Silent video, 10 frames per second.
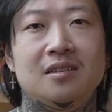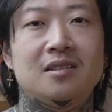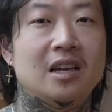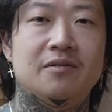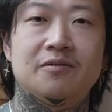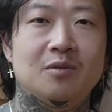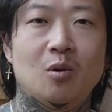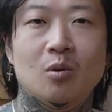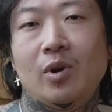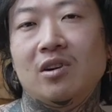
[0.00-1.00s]
safe
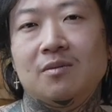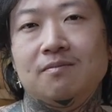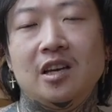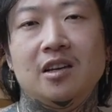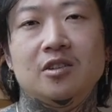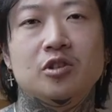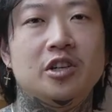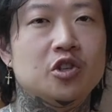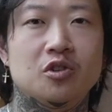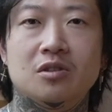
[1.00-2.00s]
or welcome in
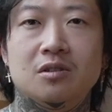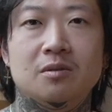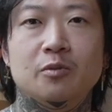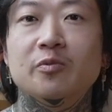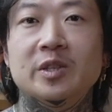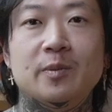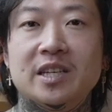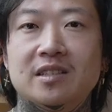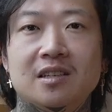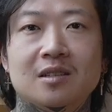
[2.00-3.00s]
traditional movement
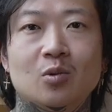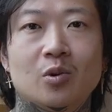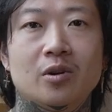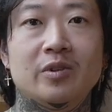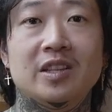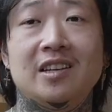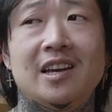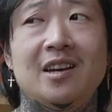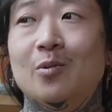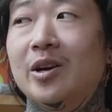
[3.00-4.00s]
spaces or really
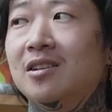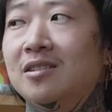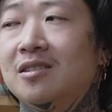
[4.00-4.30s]
anywhere.